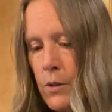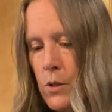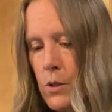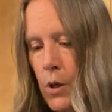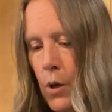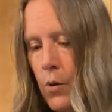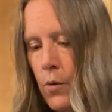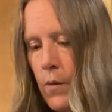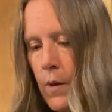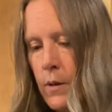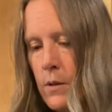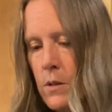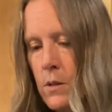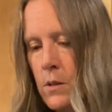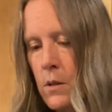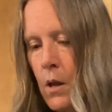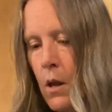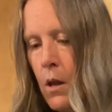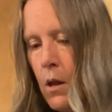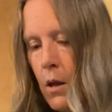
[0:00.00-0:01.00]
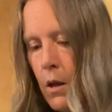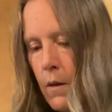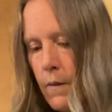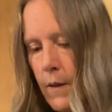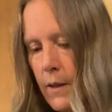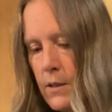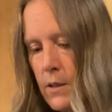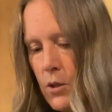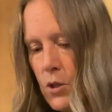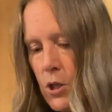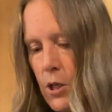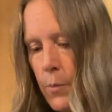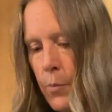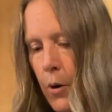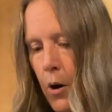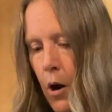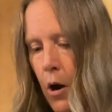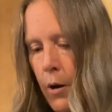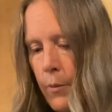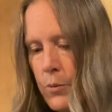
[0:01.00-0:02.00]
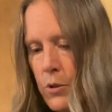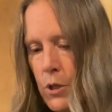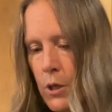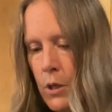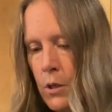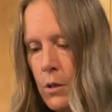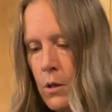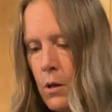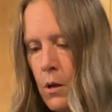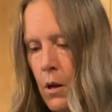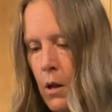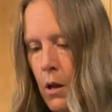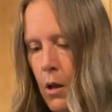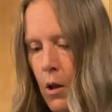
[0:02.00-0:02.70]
So that's a cheaper option